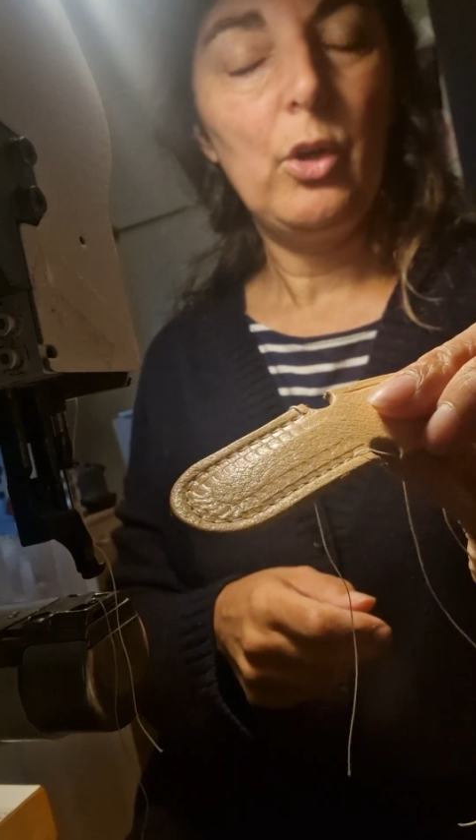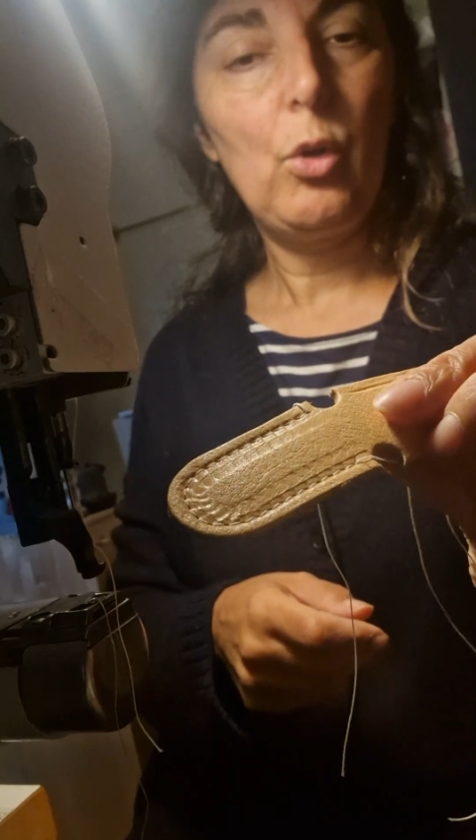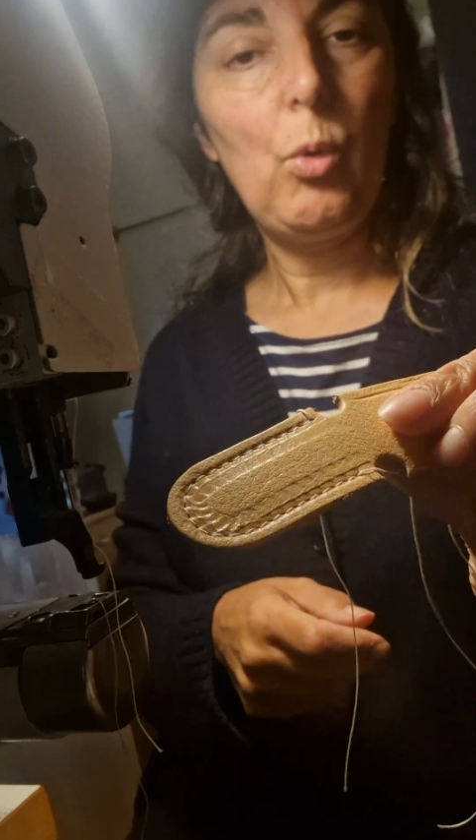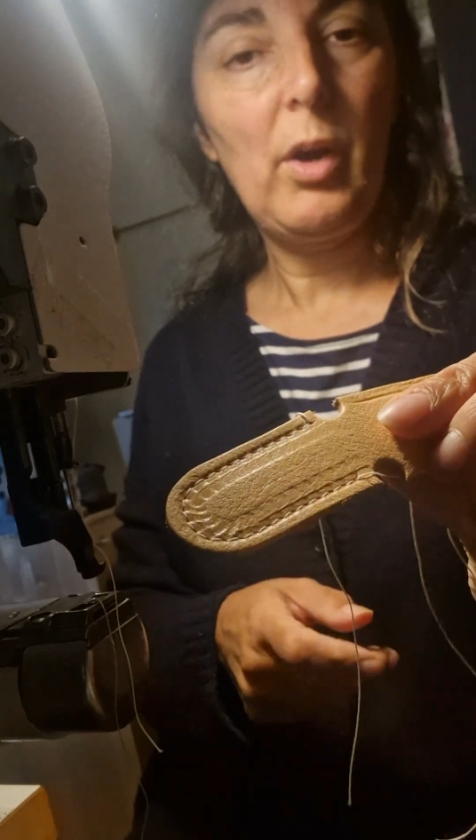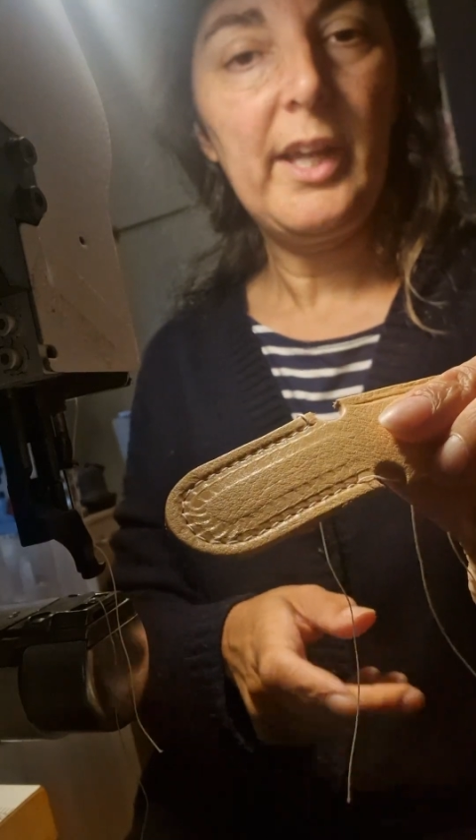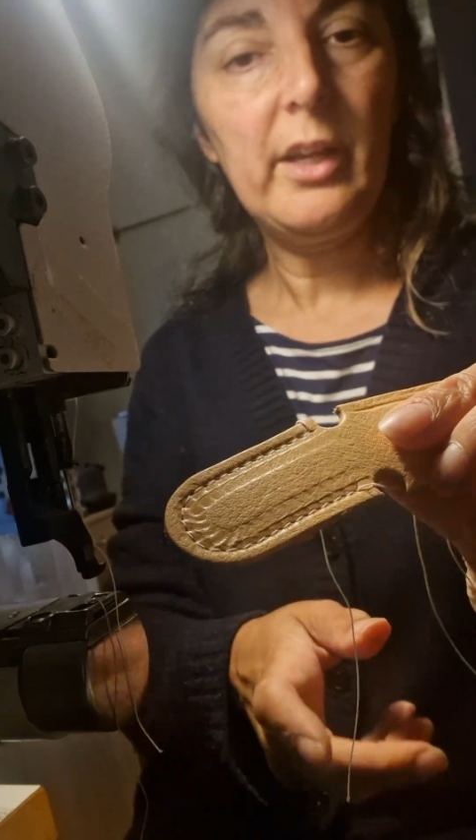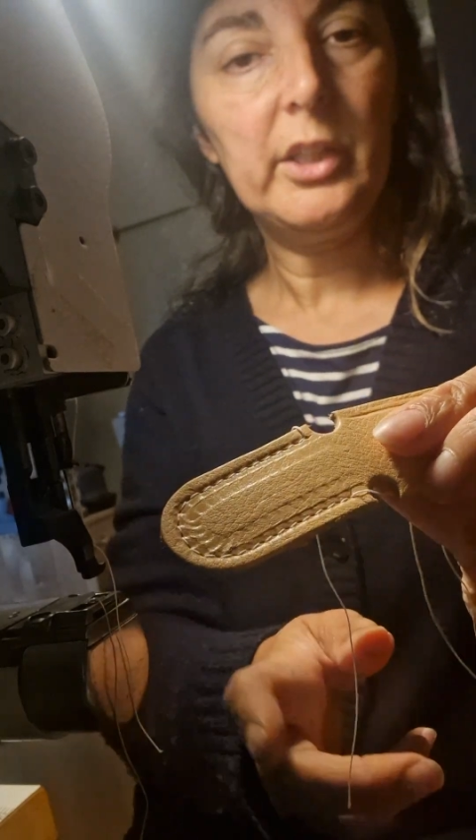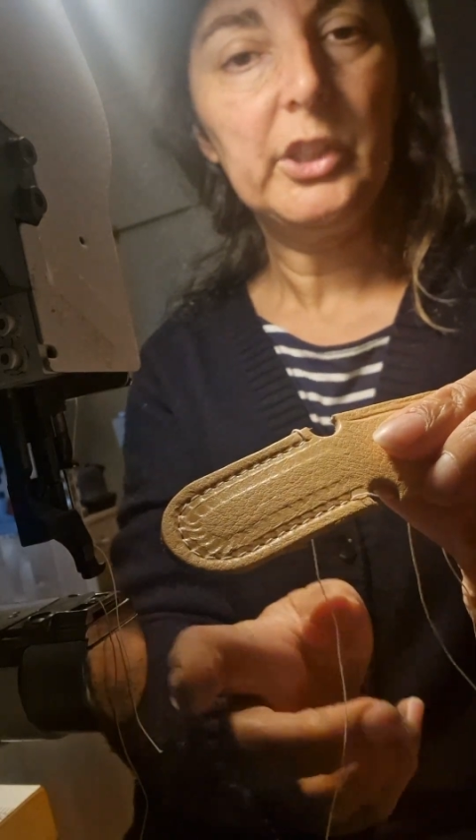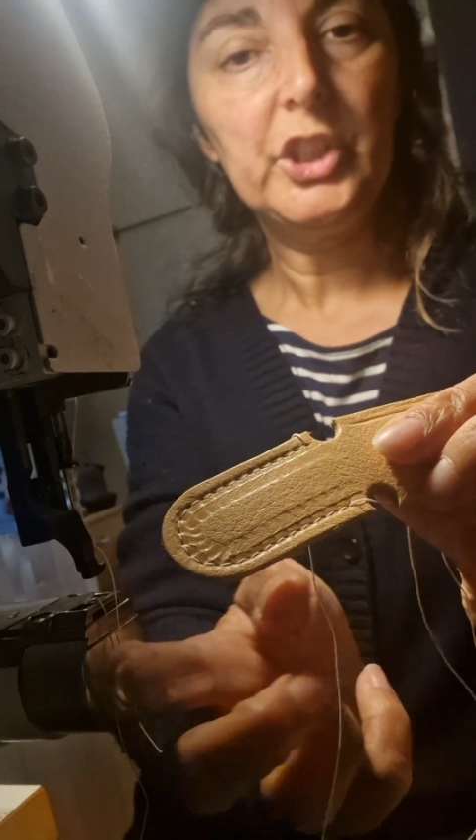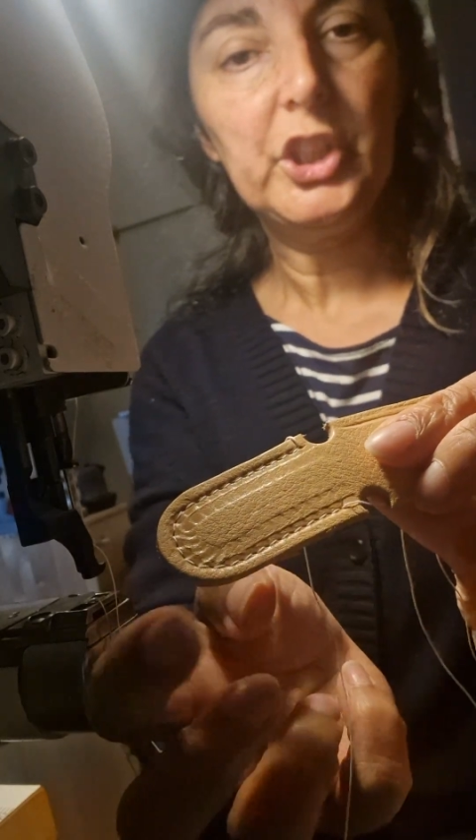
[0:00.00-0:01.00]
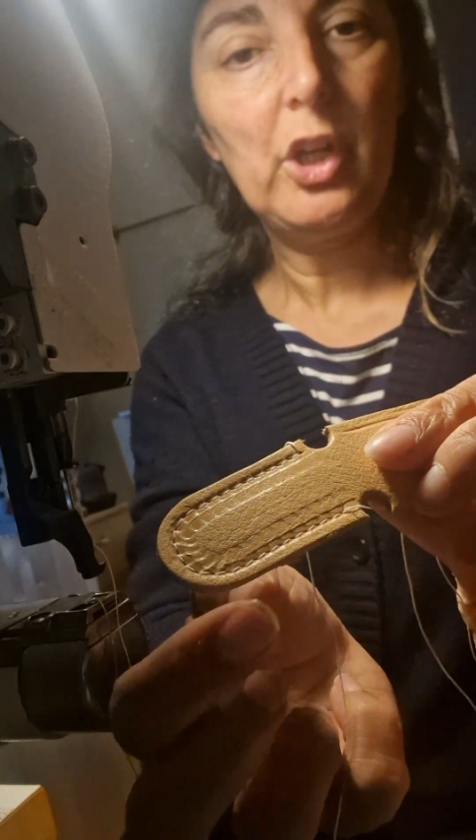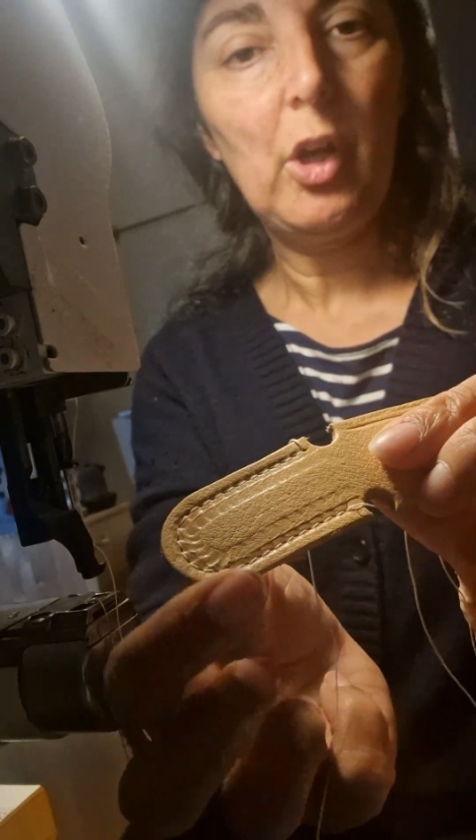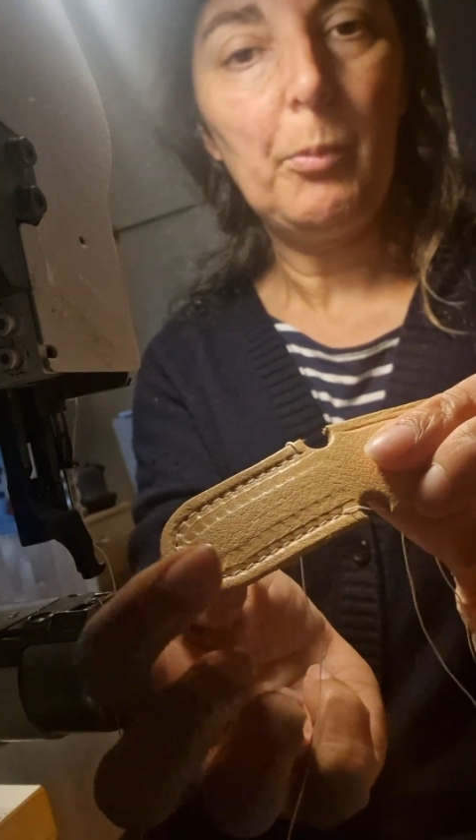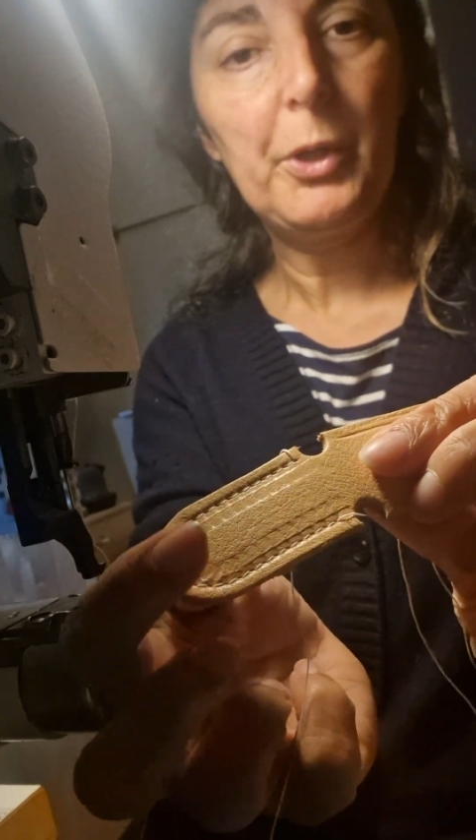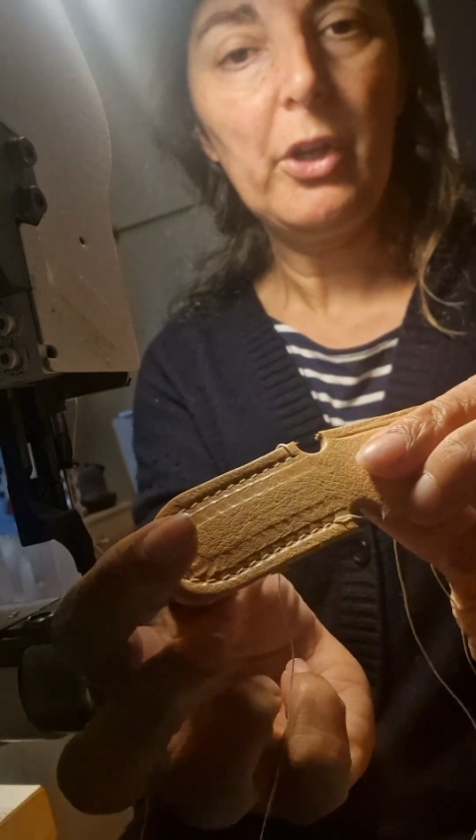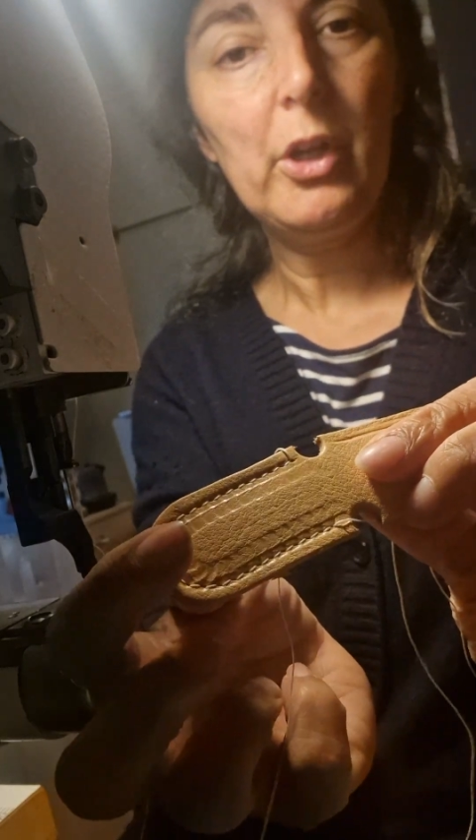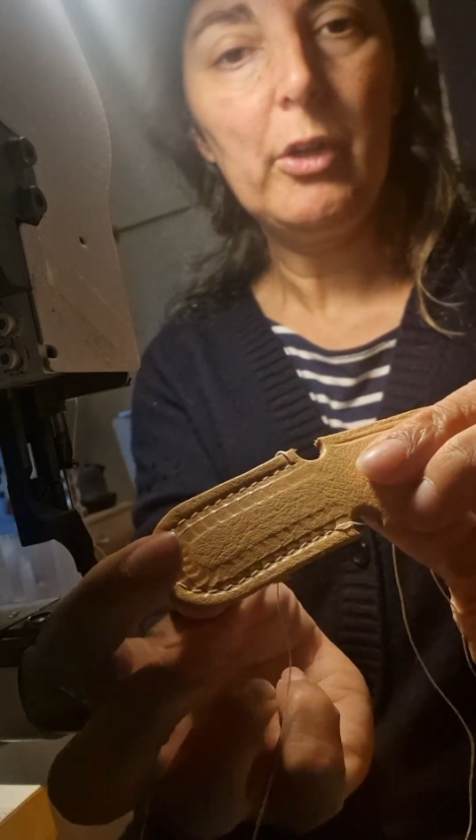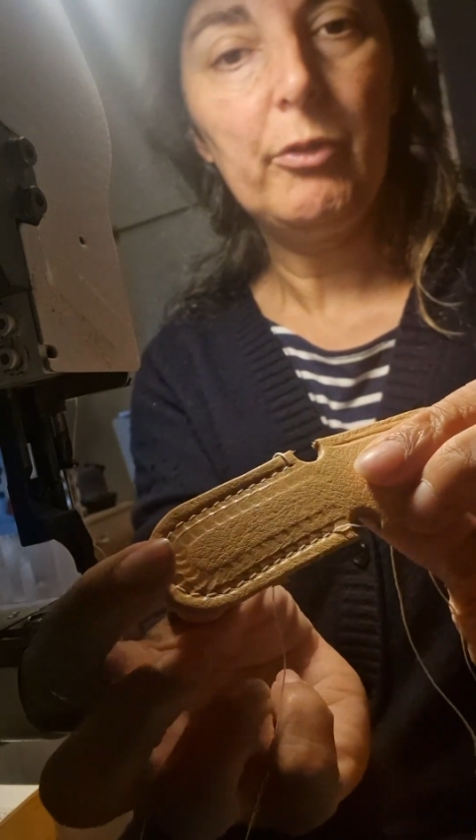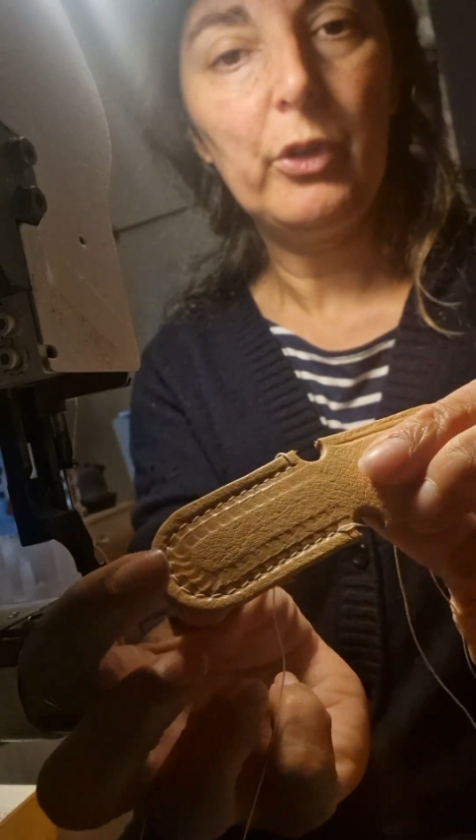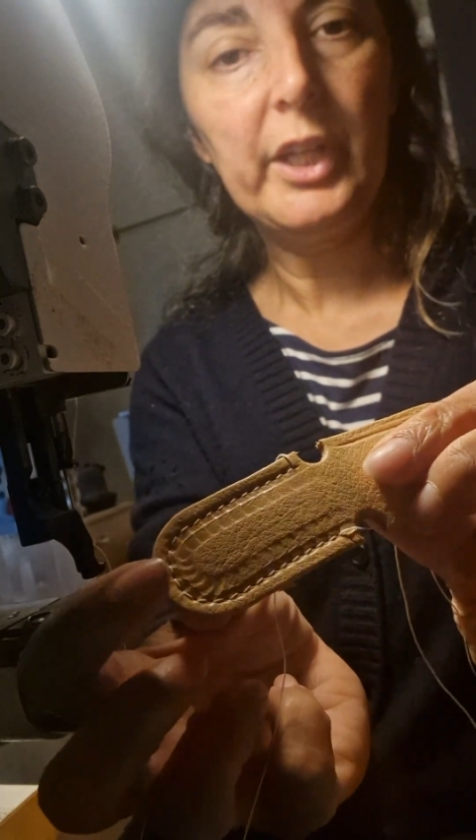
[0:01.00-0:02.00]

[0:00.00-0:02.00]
quite a sharp curve on